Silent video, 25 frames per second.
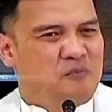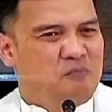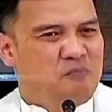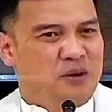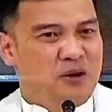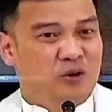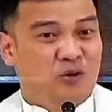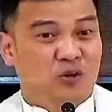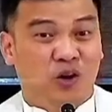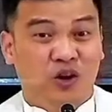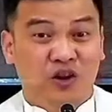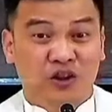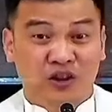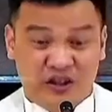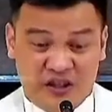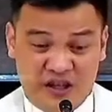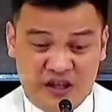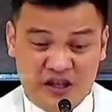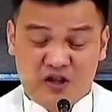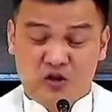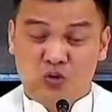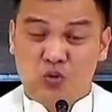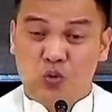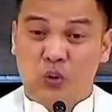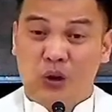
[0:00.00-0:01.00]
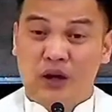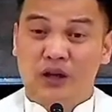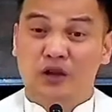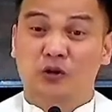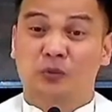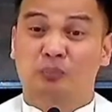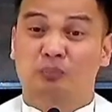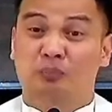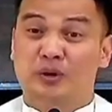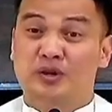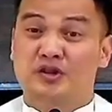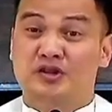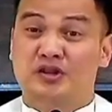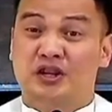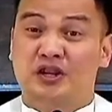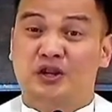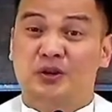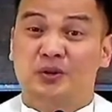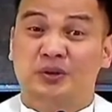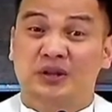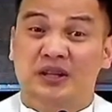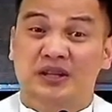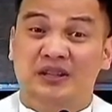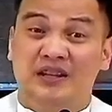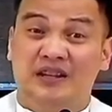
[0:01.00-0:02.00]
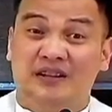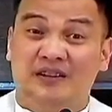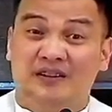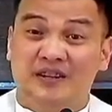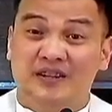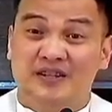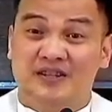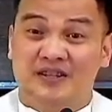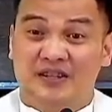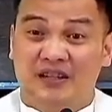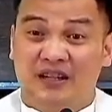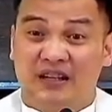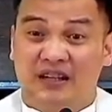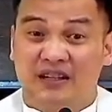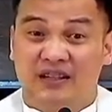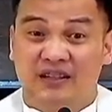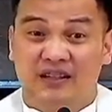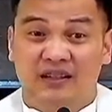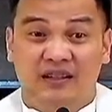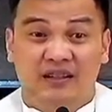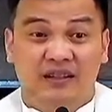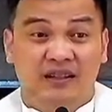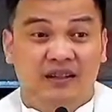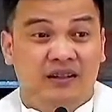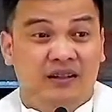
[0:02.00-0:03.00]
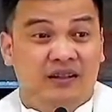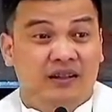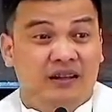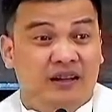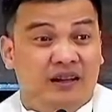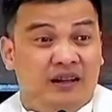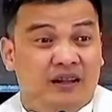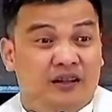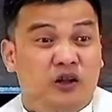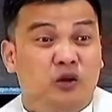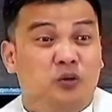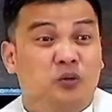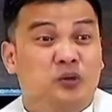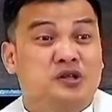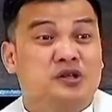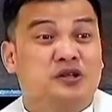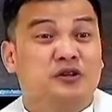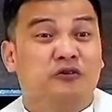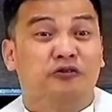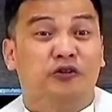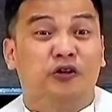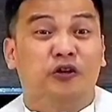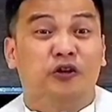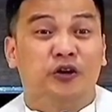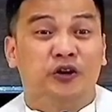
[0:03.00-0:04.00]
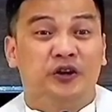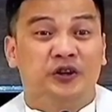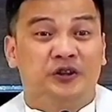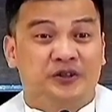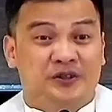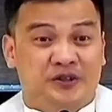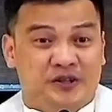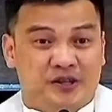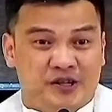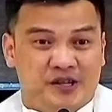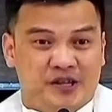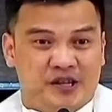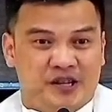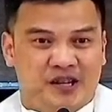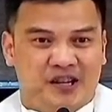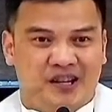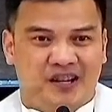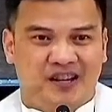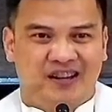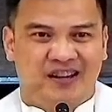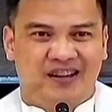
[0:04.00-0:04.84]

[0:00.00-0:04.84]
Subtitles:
Pero on his way to persecuting the Christian, there was a voice.